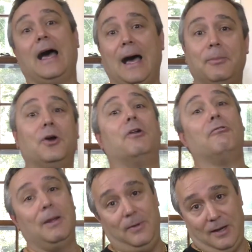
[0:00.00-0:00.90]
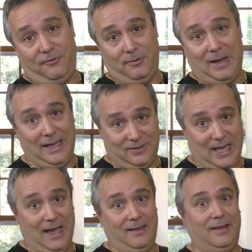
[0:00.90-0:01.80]
I'm gonna ribbon it for
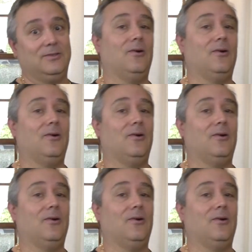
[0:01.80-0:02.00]
Marsala.